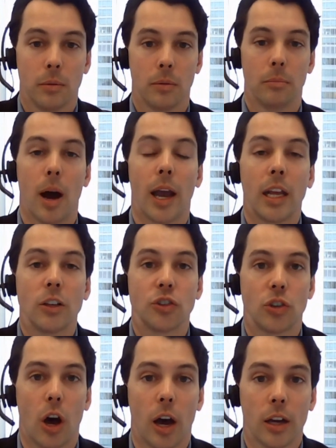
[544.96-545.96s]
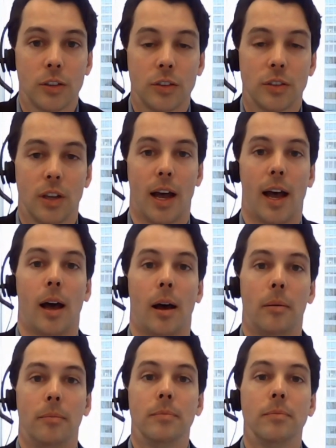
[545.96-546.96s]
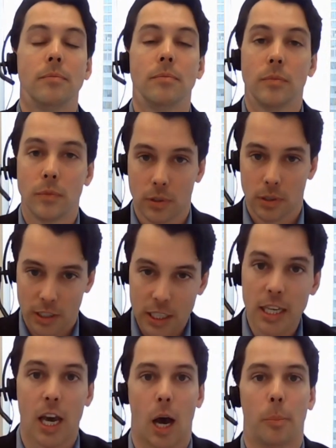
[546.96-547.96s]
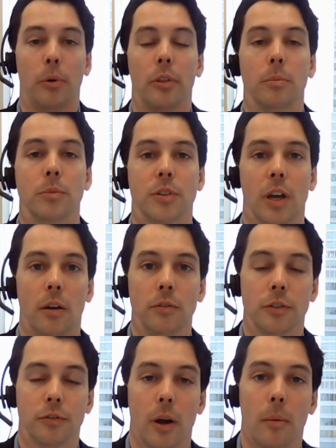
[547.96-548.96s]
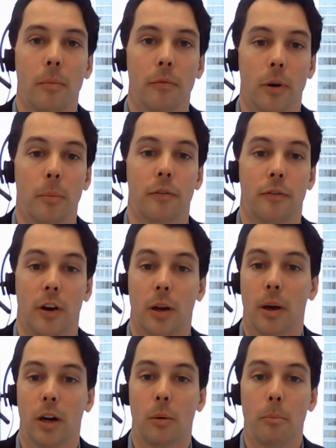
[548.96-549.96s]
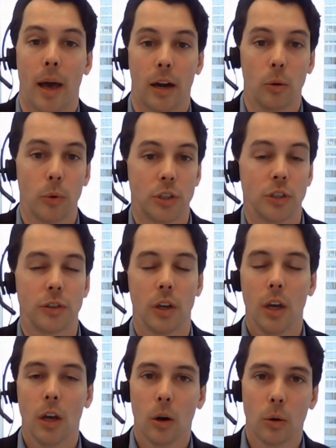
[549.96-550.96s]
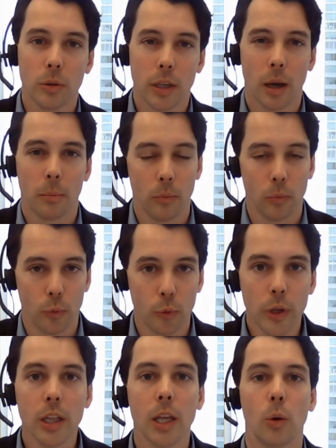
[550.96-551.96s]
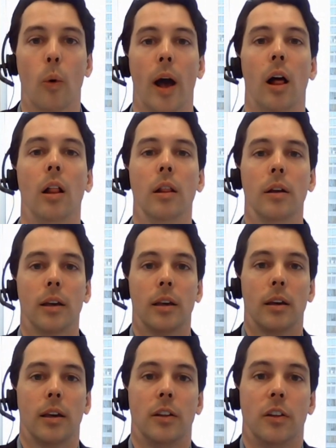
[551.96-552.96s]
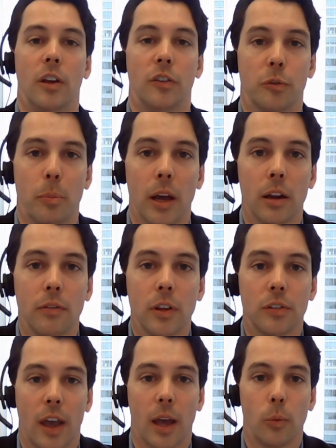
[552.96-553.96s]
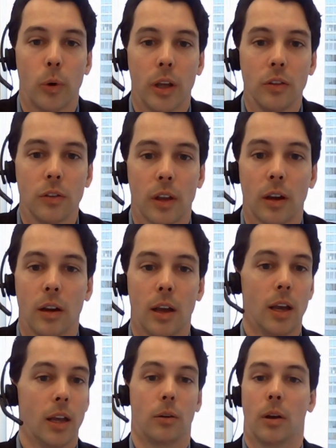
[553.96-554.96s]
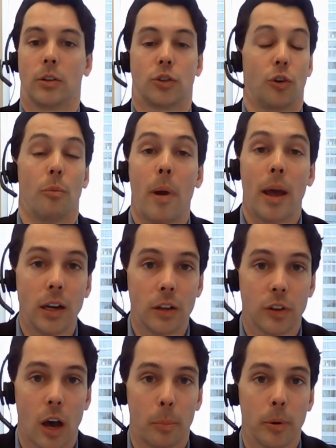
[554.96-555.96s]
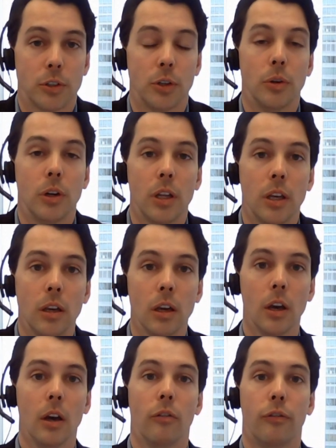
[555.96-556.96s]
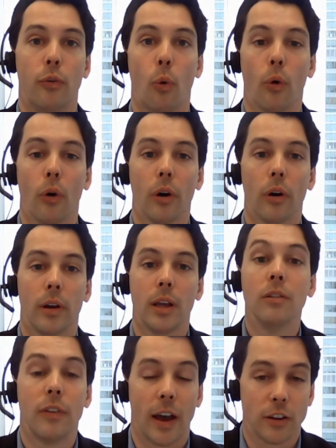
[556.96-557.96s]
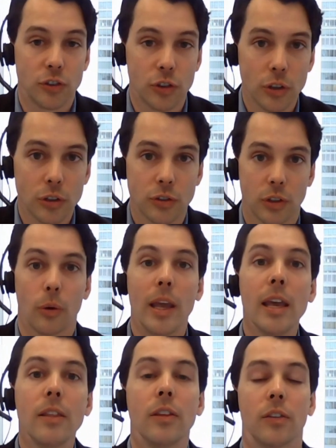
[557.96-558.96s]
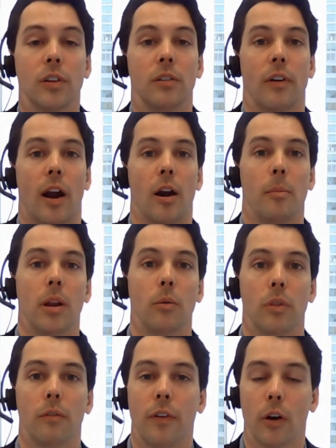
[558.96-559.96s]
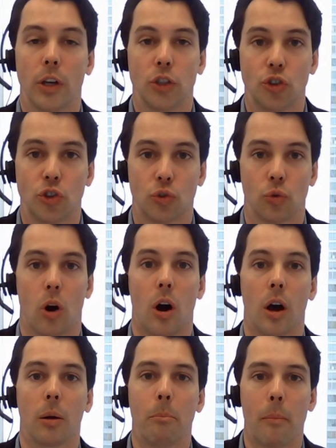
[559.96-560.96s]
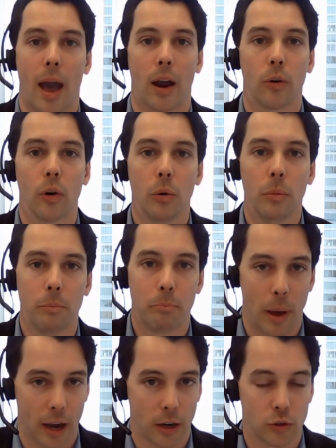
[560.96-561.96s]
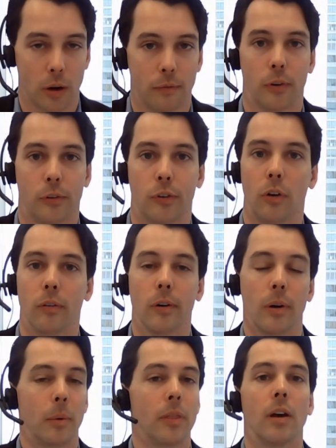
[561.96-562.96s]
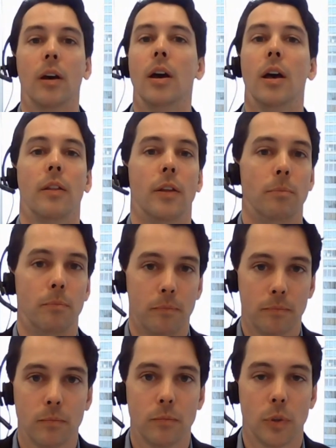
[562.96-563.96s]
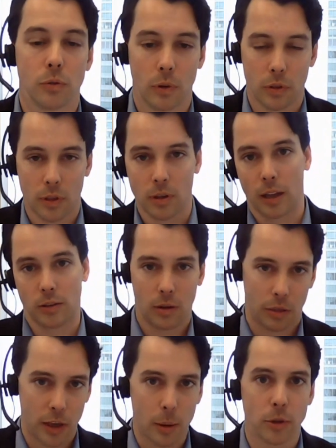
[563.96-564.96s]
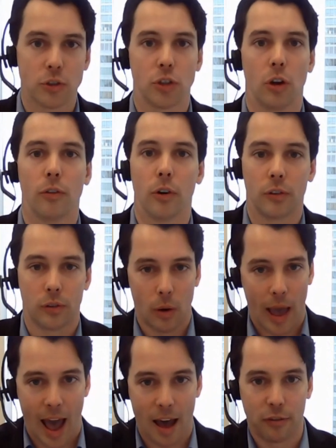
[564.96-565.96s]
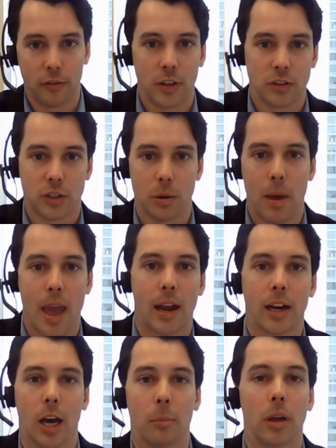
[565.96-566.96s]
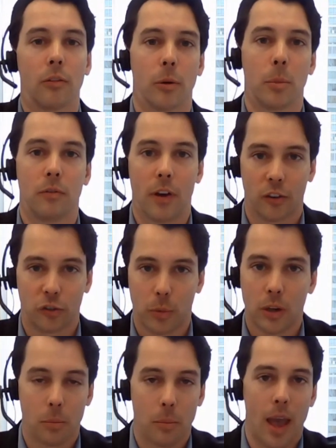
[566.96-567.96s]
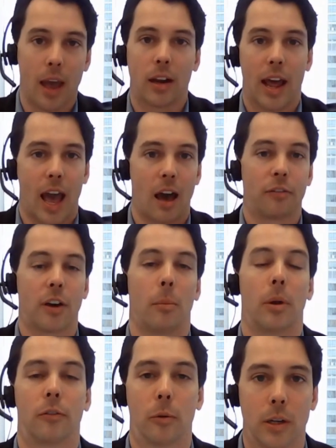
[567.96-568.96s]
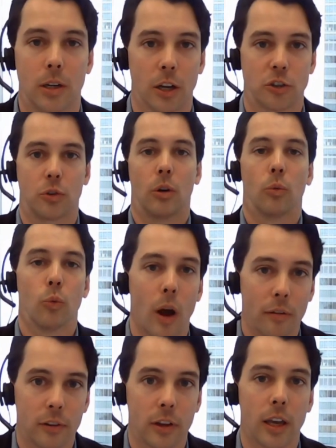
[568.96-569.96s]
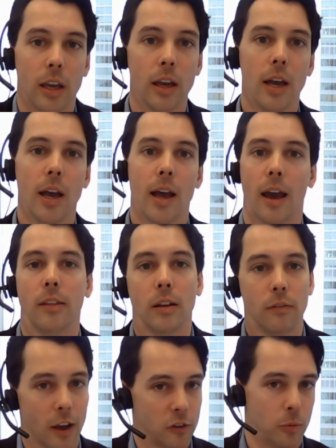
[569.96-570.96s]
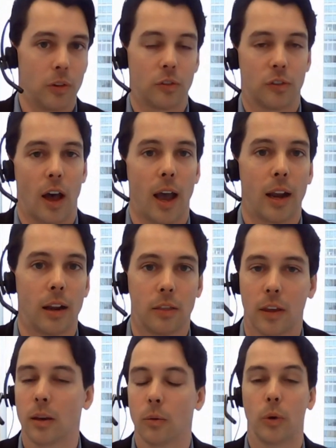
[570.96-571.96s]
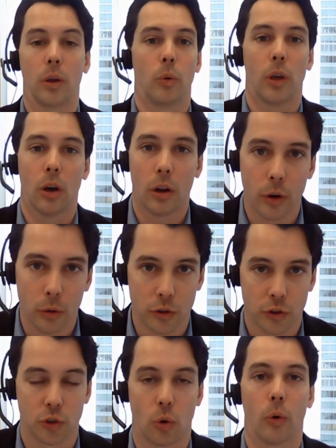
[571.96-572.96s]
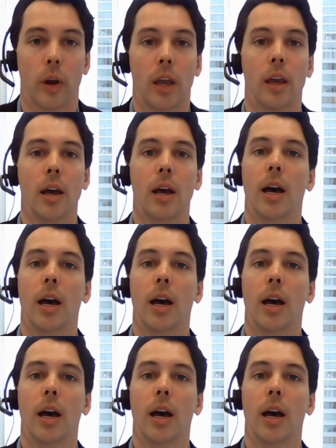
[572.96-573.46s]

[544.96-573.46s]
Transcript: mining stocks decouple themselves from the fundamental metal, which is holding up really well in spite of these headwinds, and a tremendous opportunity for investors in this environment with a very strong macro backdrop for silver. I mean, I think about silver as half of its demand coming from investment demand and half coming from industrial, roughly. And the investment side, I think we all know the story